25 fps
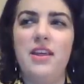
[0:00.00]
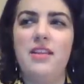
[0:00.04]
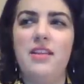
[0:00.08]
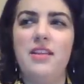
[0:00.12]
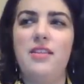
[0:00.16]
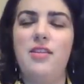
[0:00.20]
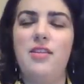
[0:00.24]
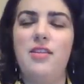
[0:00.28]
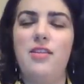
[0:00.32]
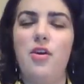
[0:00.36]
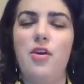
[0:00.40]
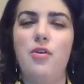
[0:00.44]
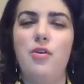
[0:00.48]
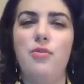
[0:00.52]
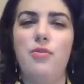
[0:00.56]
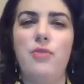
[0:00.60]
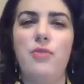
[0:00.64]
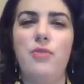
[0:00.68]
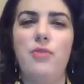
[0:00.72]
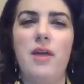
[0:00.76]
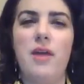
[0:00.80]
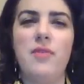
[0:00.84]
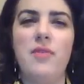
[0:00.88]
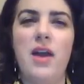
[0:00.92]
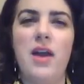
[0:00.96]

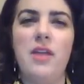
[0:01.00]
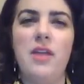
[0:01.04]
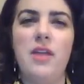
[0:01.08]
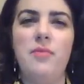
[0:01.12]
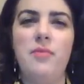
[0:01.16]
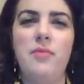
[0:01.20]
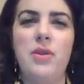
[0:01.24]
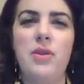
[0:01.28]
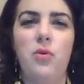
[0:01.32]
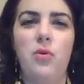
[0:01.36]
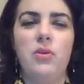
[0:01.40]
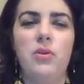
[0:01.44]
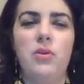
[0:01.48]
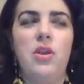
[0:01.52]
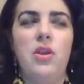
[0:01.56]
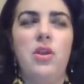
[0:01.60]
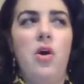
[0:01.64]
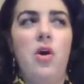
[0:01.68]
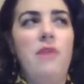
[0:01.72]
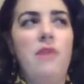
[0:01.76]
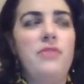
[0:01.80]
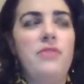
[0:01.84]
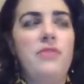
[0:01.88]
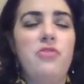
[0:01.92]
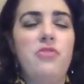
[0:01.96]
So I've kind of been holding off.